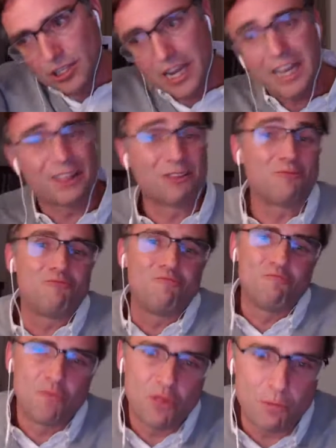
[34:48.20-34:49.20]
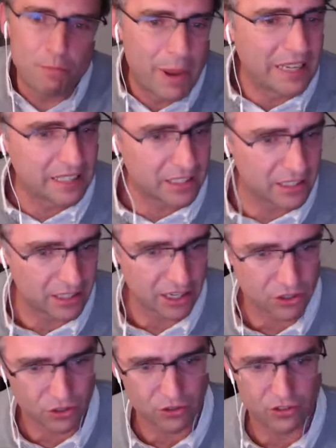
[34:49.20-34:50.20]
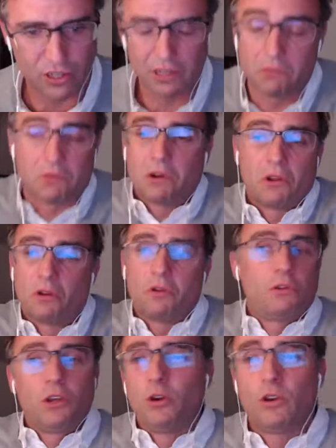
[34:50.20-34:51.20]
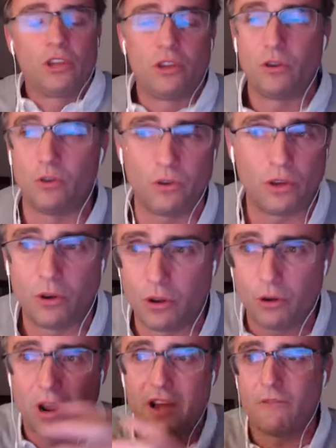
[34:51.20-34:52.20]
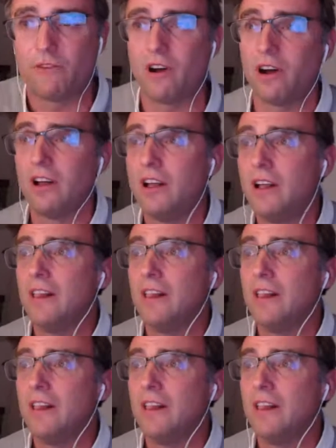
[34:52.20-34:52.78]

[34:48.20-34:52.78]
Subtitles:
take the the best decisions. You don't have a